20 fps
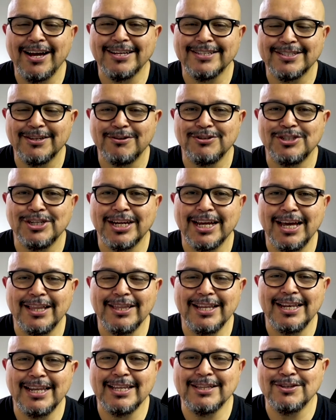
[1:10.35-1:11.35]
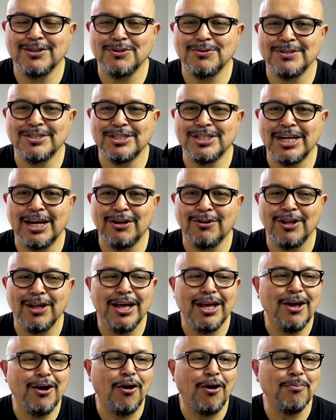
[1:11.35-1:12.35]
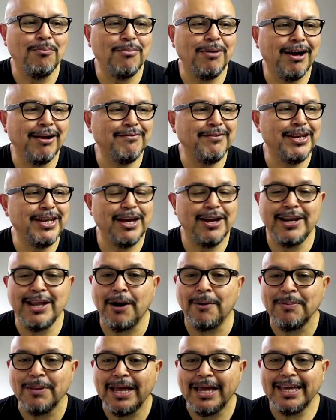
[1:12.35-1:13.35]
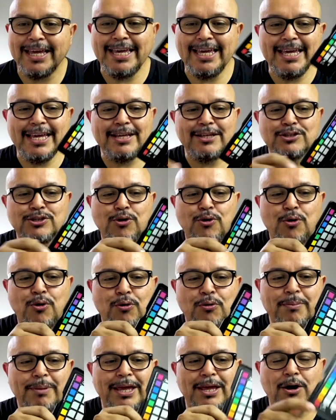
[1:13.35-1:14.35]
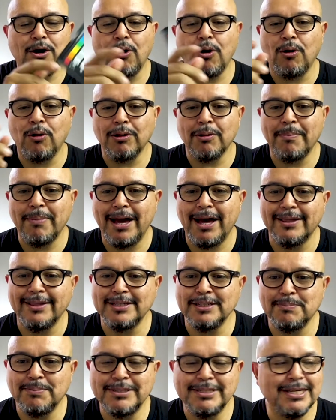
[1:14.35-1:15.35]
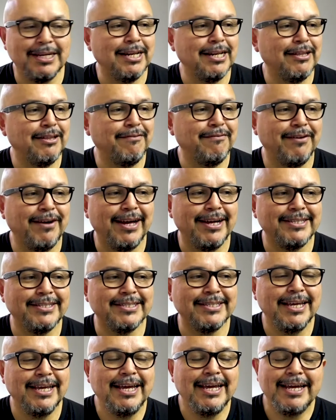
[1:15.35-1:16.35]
So check out the link to his channel on my video. Now, he told me all about this particular device.